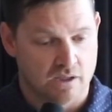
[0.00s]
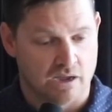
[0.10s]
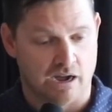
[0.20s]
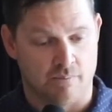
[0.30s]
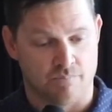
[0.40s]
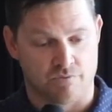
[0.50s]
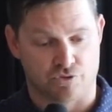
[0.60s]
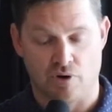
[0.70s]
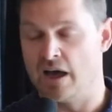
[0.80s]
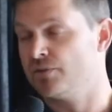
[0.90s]
um,
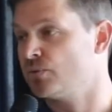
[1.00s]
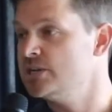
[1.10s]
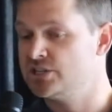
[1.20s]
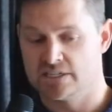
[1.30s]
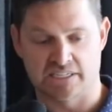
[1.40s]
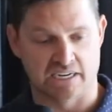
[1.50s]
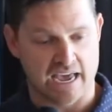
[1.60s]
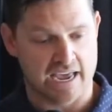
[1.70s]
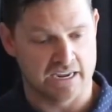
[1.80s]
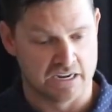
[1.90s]
throughout the region
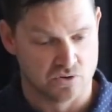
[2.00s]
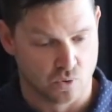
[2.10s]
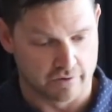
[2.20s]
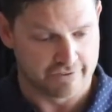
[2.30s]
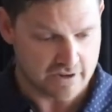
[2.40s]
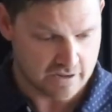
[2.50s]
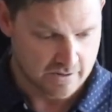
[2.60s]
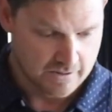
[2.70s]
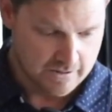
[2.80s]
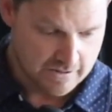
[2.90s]
today in Norfolk.
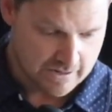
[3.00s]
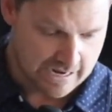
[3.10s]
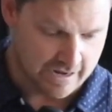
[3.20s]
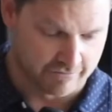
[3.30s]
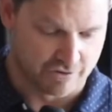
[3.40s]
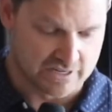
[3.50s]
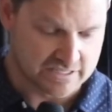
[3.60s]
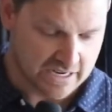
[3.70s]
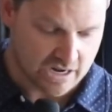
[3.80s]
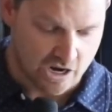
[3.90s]
Uh, in front of
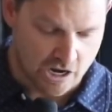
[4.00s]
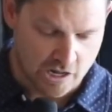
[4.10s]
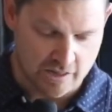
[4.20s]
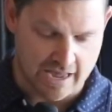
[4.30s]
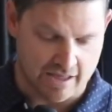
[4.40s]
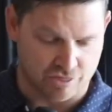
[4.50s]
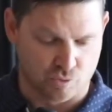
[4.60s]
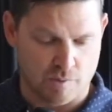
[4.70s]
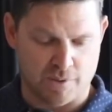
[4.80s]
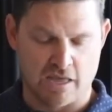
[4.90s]
City Hall at
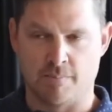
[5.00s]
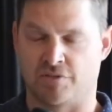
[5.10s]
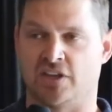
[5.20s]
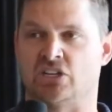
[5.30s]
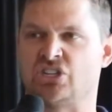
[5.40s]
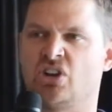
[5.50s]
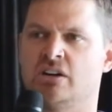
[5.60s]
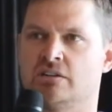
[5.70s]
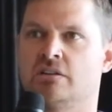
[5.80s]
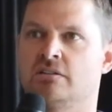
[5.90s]
3 p.m. I think it
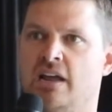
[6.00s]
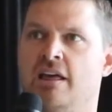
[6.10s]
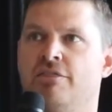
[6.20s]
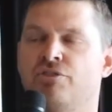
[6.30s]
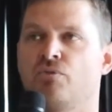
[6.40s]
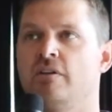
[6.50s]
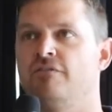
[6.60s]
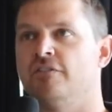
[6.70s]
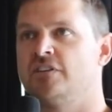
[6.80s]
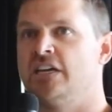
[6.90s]
starts at
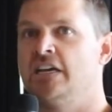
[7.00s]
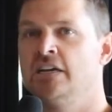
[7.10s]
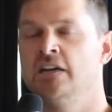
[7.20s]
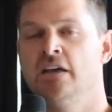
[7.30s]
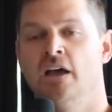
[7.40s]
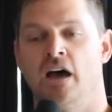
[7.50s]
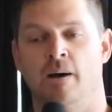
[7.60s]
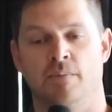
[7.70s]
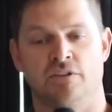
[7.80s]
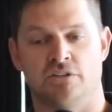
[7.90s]
3:15.
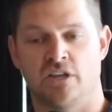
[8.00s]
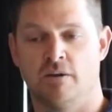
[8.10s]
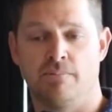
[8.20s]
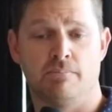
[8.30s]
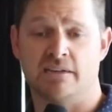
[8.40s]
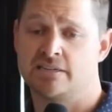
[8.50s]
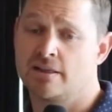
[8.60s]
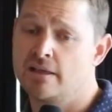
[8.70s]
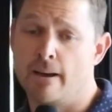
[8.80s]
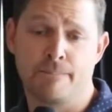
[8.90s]
Um, there's going to be
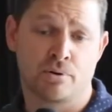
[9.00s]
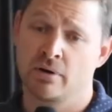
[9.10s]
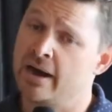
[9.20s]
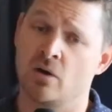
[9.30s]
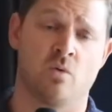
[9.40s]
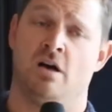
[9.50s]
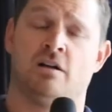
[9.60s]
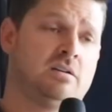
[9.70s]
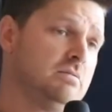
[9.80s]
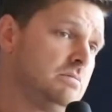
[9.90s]
basically a prayer
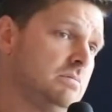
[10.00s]
walk